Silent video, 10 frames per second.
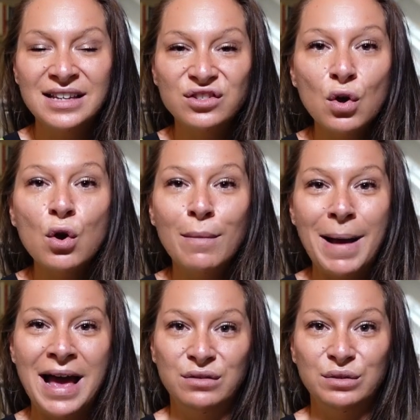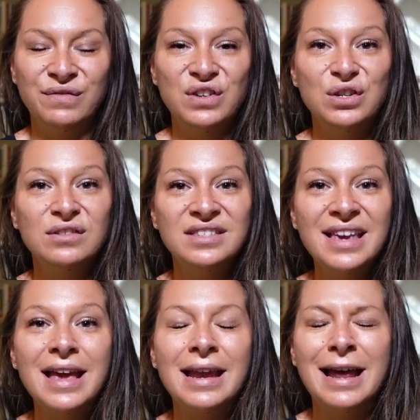solar panels for your
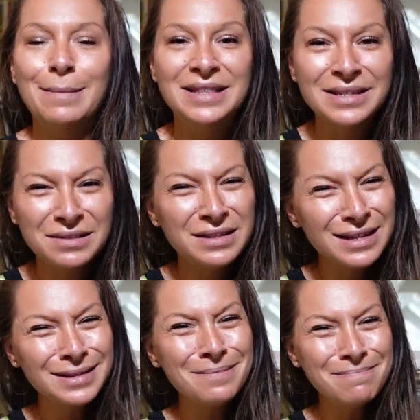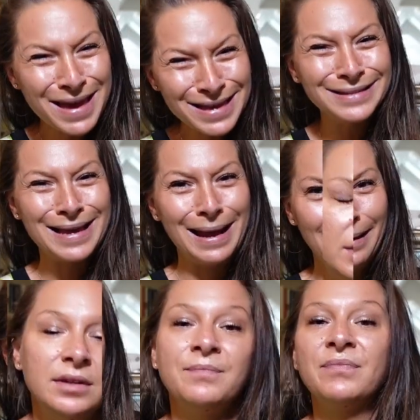skin. I mean, that's amazing.
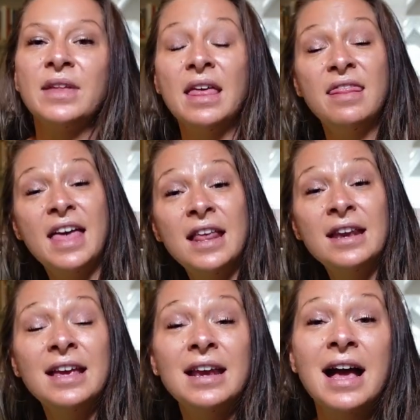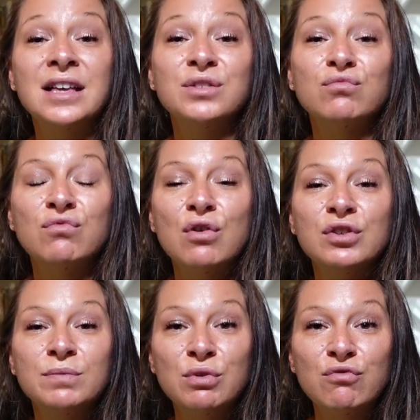Then it has
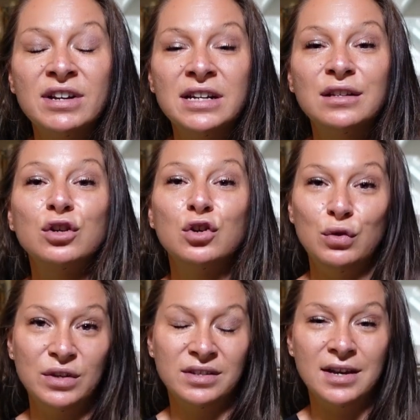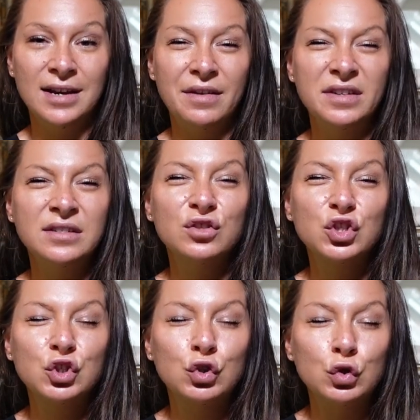rosmarinic glucoside. Now this is a
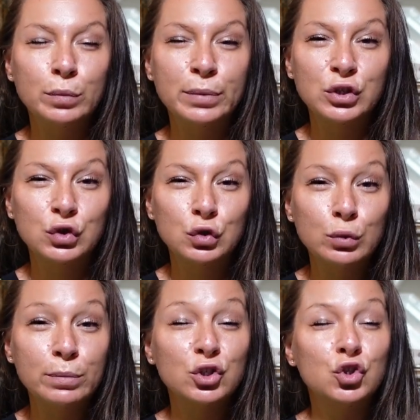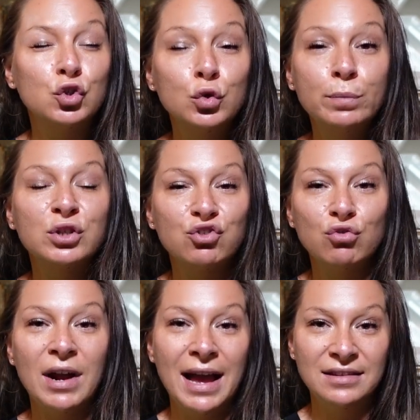super, super, super
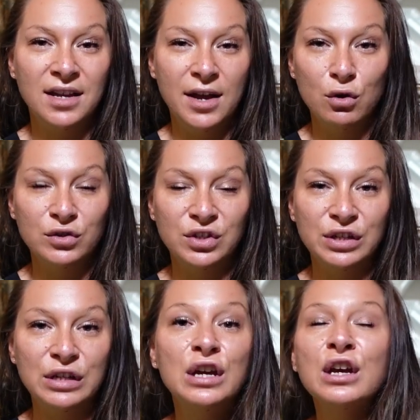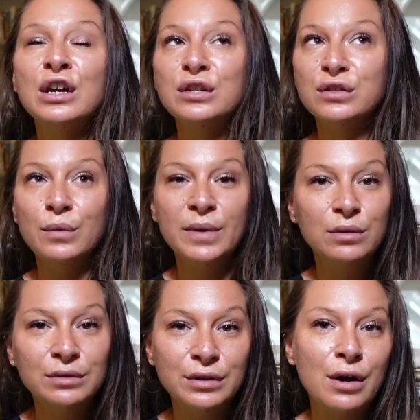strong antioxidant. So we
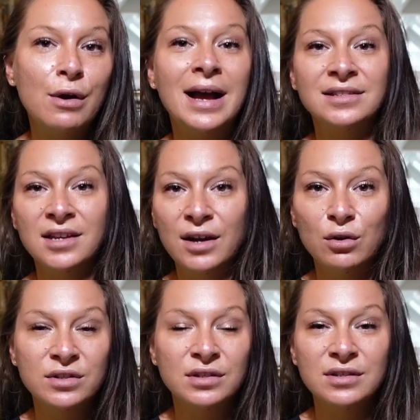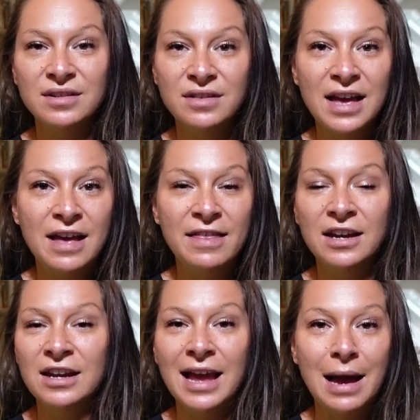all know antioxidants are there. They're
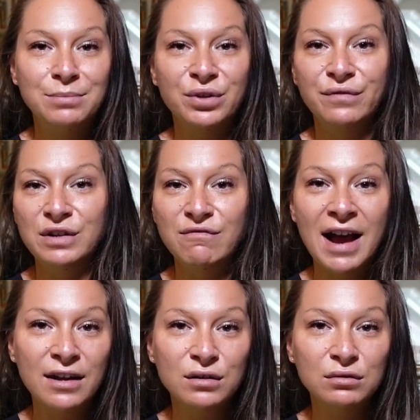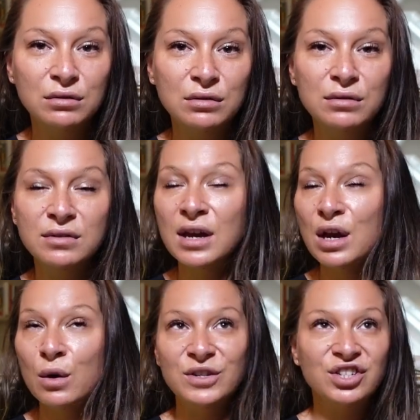going to capture free radicals,
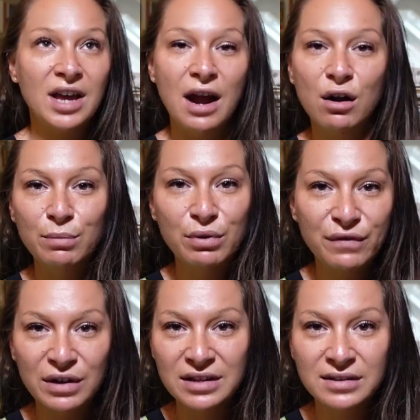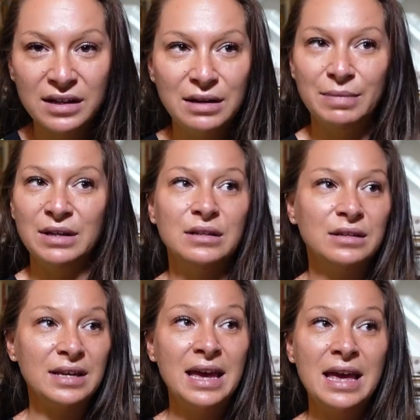which are terrible for our skin,
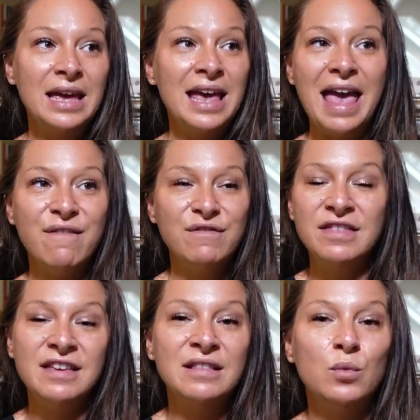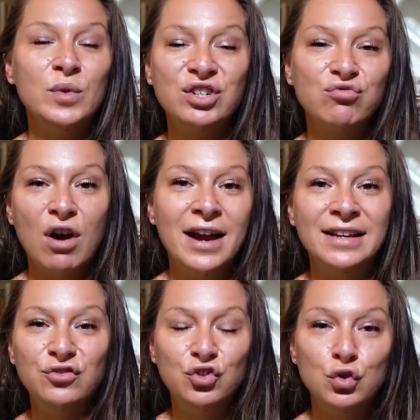because everything that we try
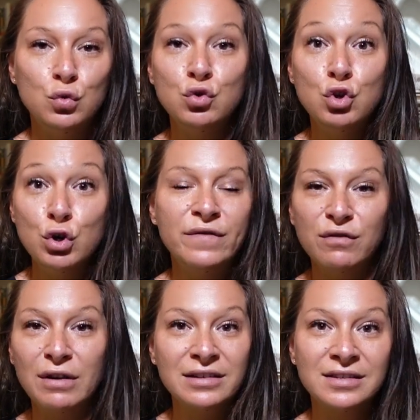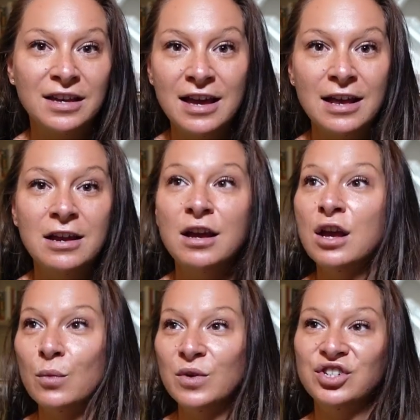and do good for our skin,
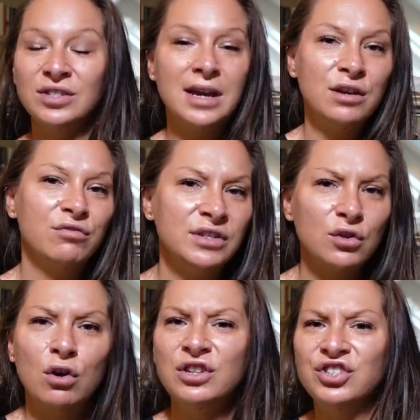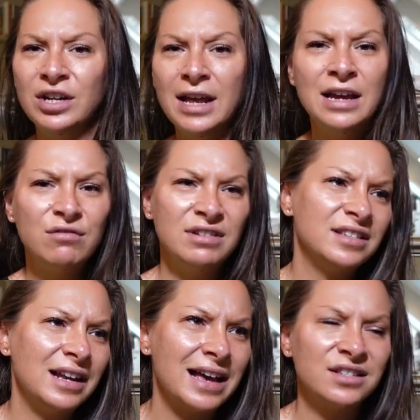which is increase collagen, increase
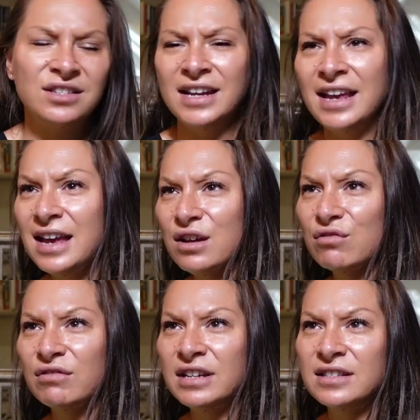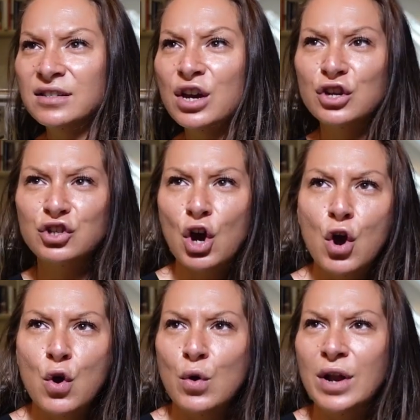elastin, increase
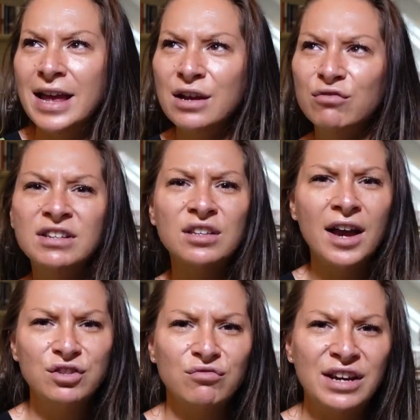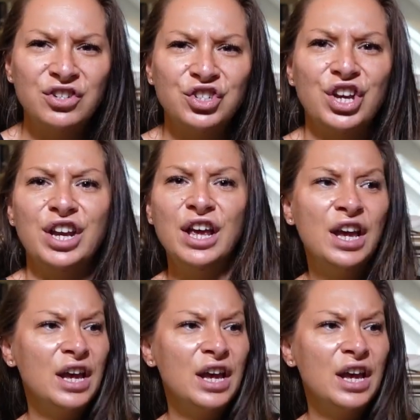tone, increase hydration,